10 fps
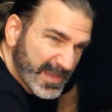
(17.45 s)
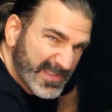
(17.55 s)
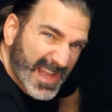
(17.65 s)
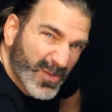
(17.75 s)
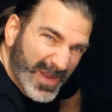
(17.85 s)

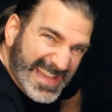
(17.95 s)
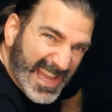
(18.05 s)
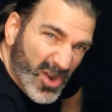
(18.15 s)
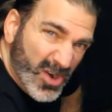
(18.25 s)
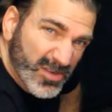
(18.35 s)
It's not quite
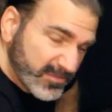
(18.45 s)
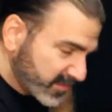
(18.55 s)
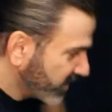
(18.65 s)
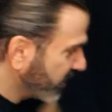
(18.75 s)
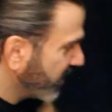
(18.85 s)
that hard,
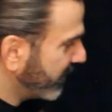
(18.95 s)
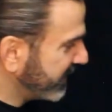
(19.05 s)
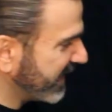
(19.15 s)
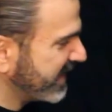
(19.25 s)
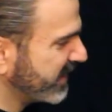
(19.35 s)

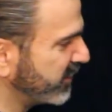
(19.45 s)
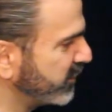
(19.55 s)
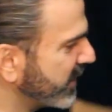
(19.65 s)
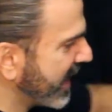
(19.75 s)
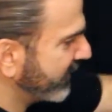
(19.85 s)
but the idea is you
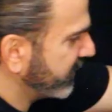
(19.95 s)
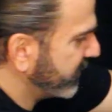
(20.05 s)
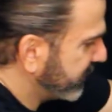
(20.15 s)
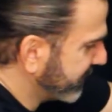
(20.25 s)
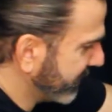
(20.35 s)
do have to
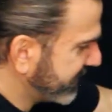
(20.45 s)
do some